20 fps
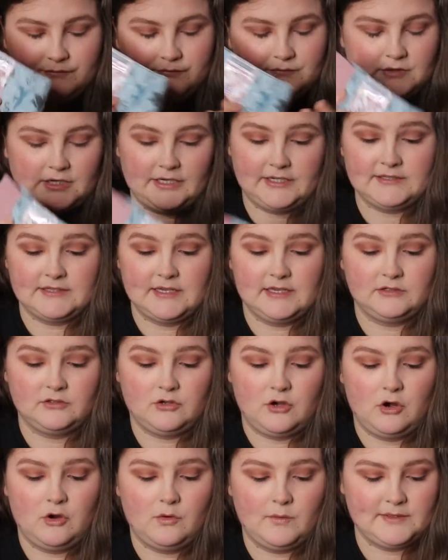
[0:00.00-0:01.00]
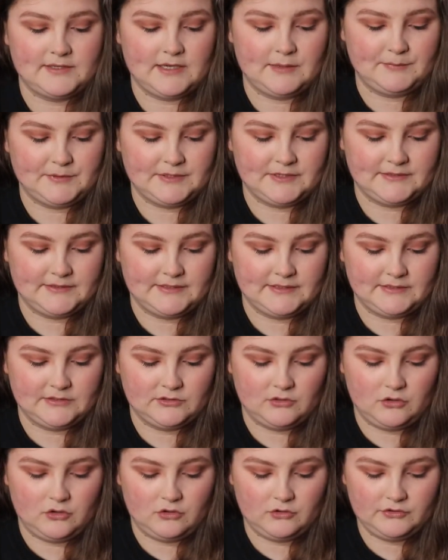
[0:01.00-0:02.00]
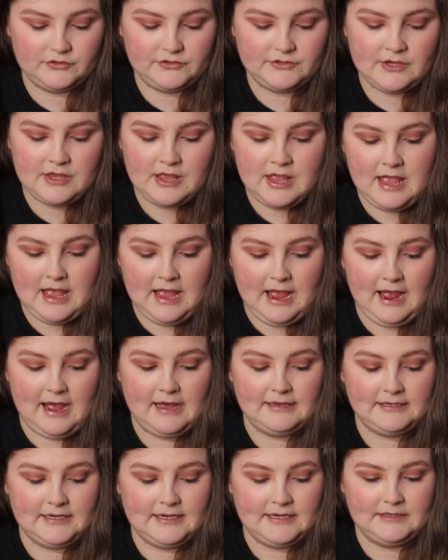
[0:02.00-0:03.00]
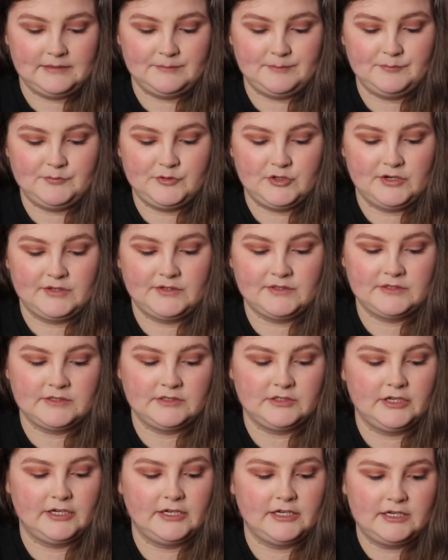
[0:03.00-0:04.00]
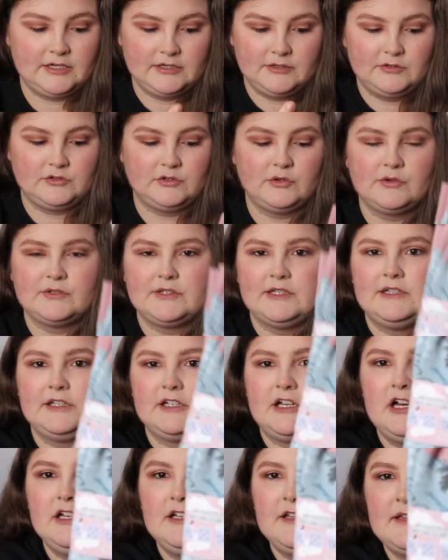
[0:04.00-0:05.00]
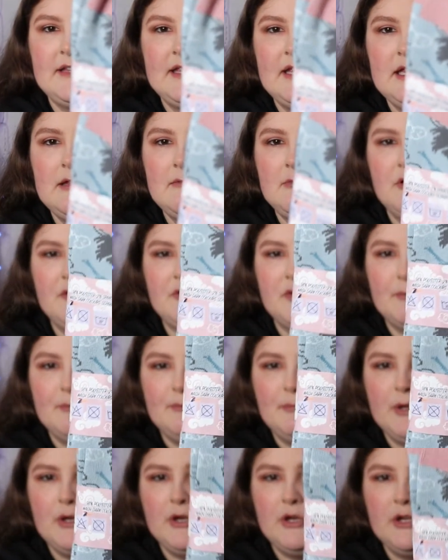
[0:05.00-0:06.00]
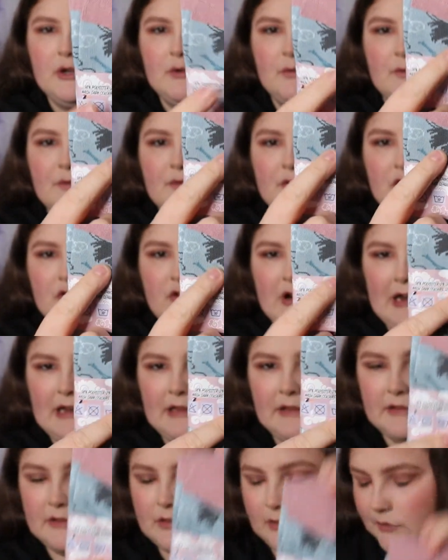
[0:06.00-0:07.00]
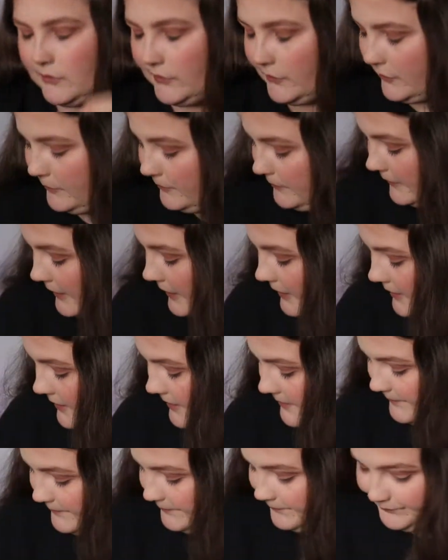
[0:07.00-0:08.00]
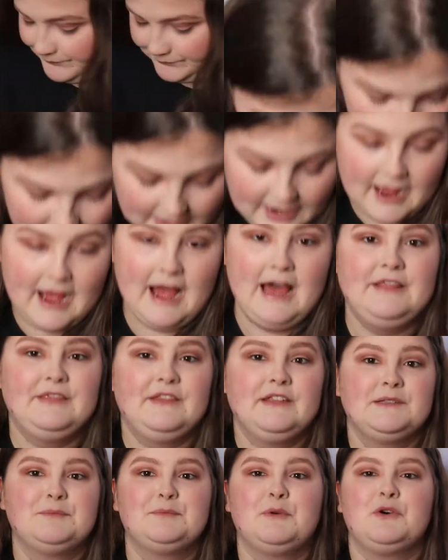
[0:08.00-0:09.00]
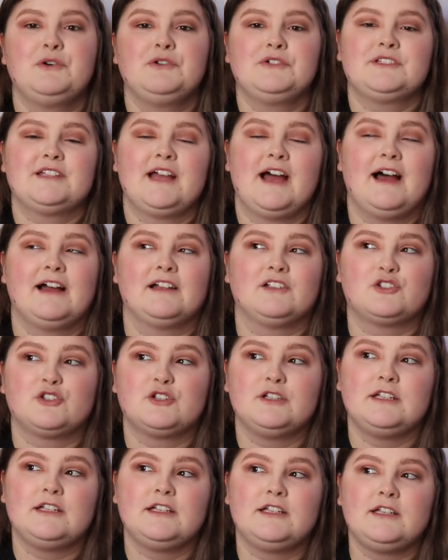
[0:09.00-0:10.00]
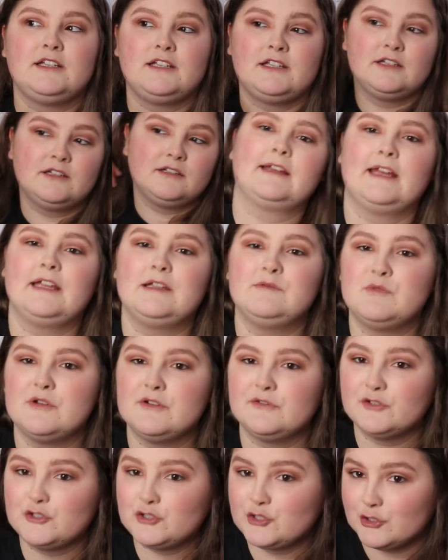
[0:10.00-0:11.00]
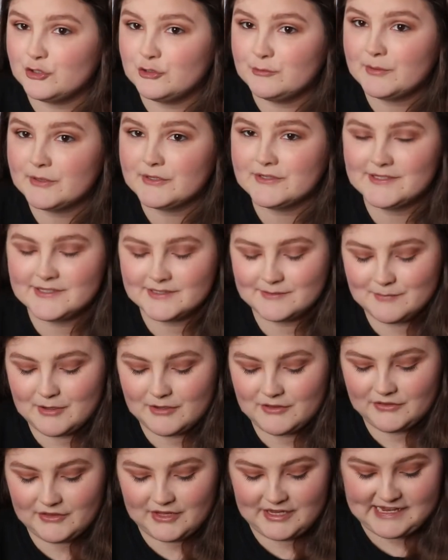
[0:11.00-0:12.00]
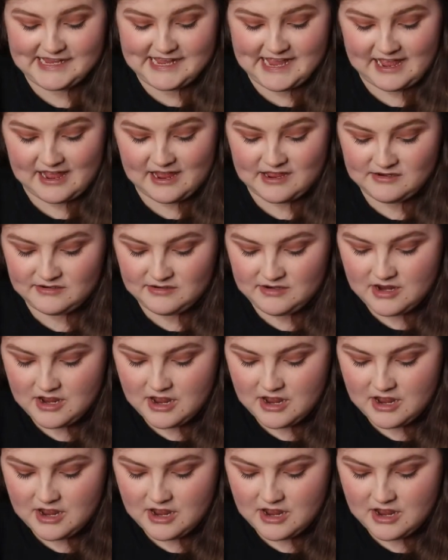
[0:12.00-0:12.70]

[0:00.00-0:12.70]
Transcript: like I said, always happy to see socks. And it is just like socks in the colour scheme of the book with the cranes on them there. And this box actually came with 2 books this month again.